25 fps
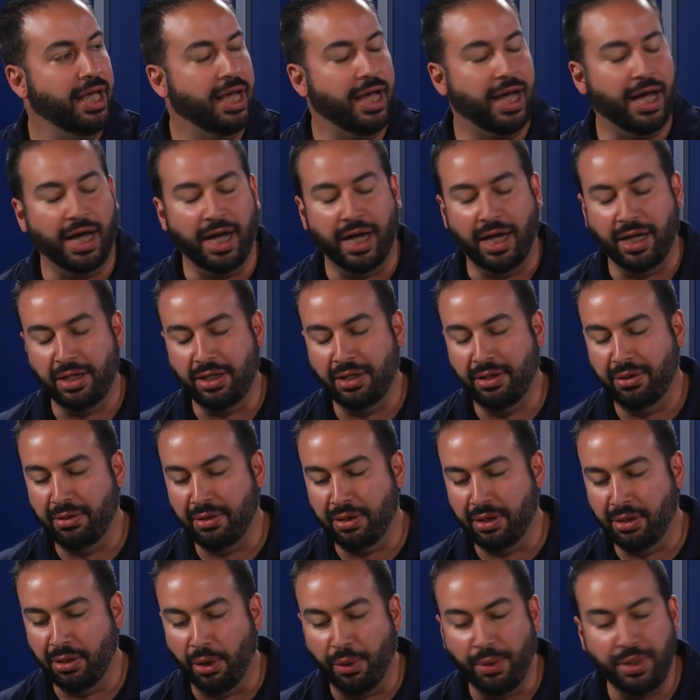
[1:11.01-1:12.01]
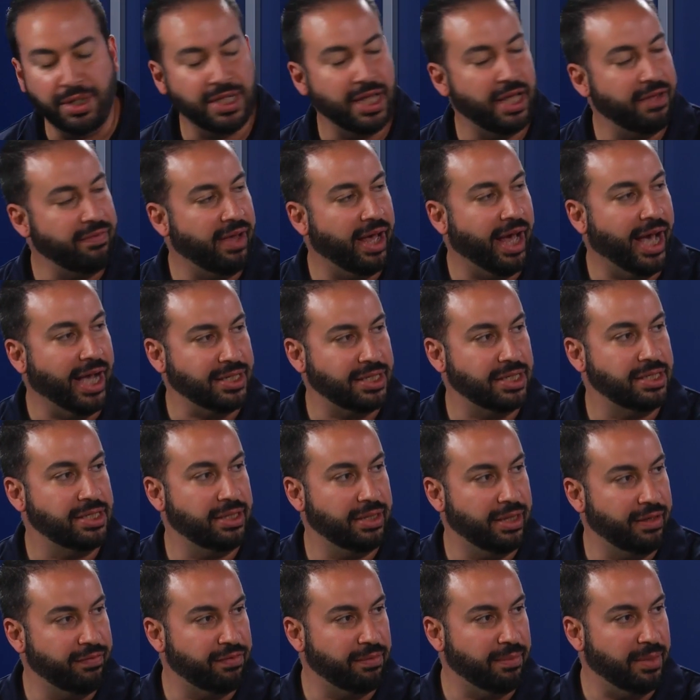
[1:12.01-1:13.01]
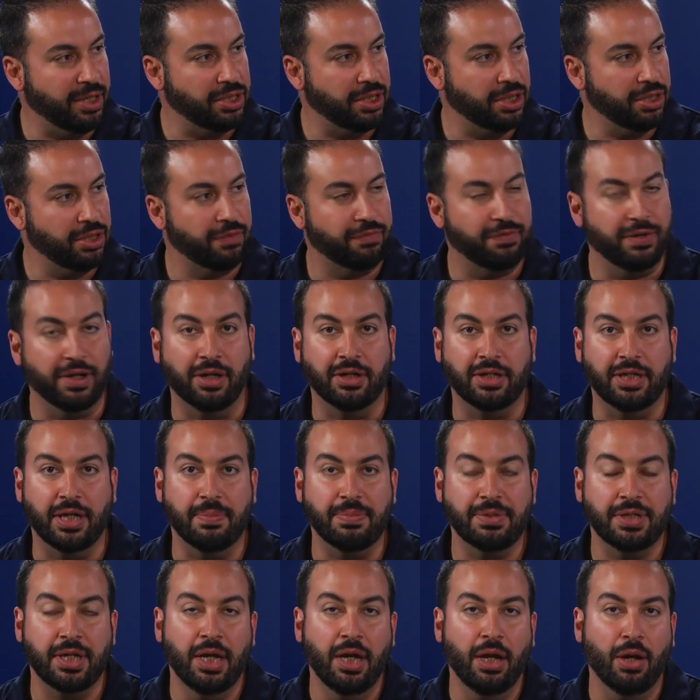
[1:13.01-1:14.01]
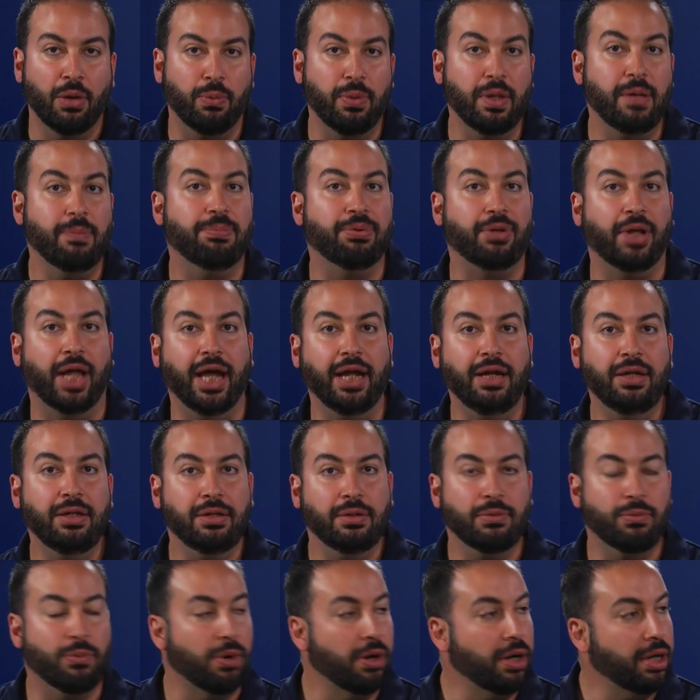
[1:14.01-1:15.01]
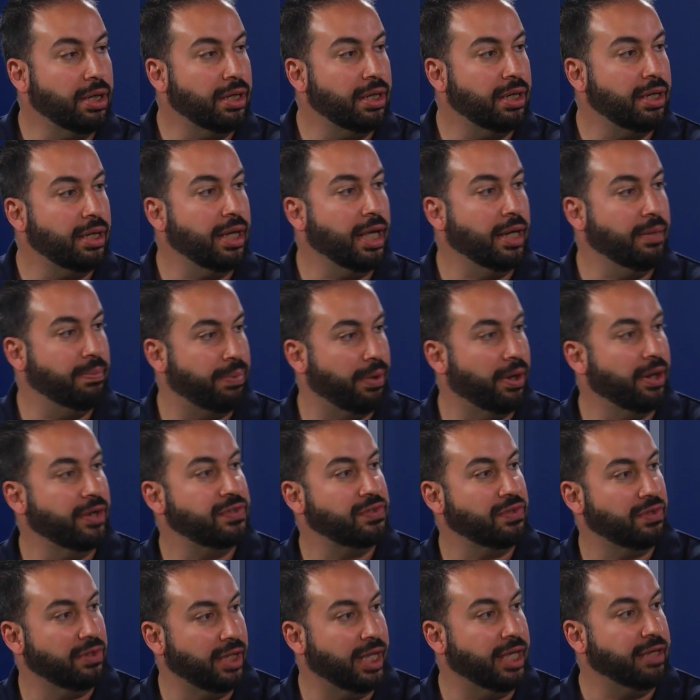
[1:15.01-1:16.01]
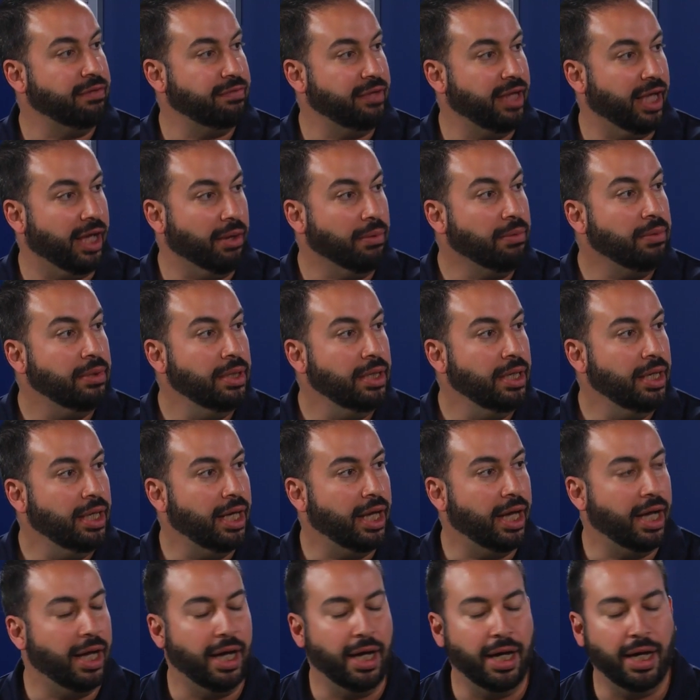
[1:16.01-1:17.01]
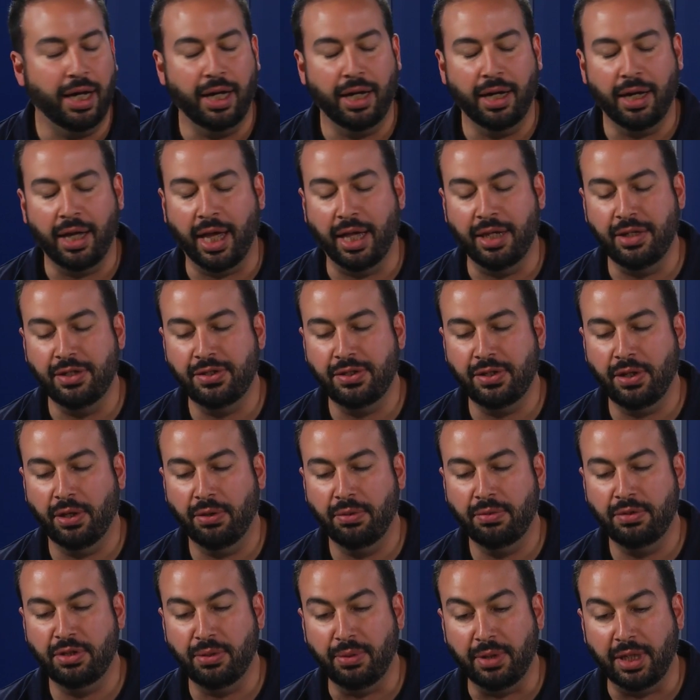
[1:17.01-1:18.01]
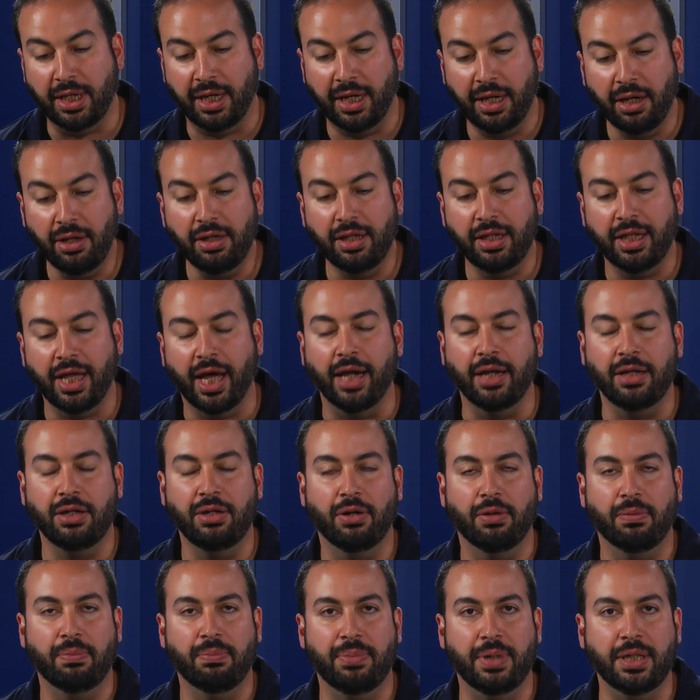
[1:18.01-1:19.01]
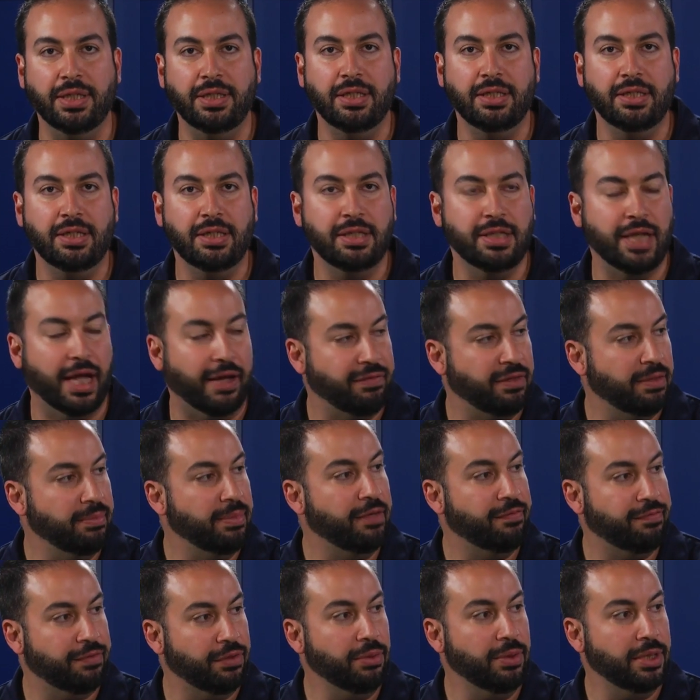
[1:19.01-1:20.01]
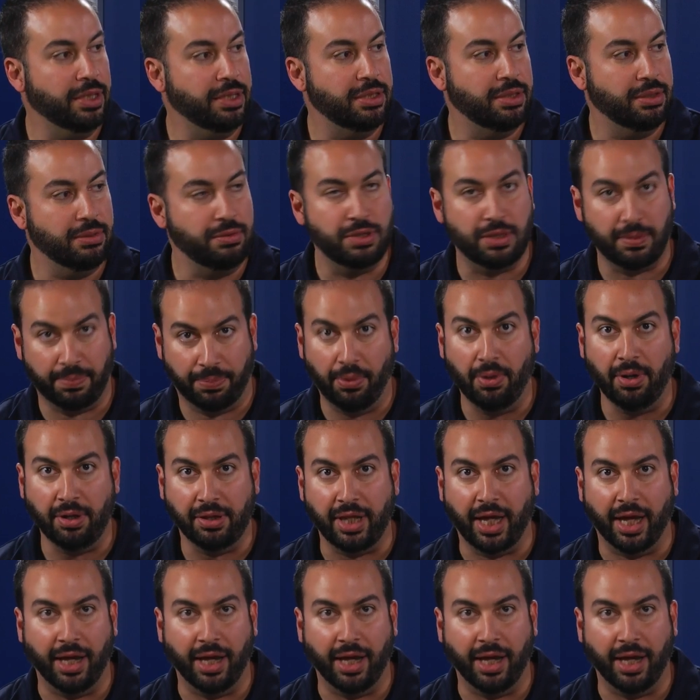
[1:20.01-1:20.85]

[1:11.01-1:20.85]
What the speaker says: You always have access to information at your fingertips. We blend work and personal life now. And so to adhere to that, businesses have to be fluid to support that.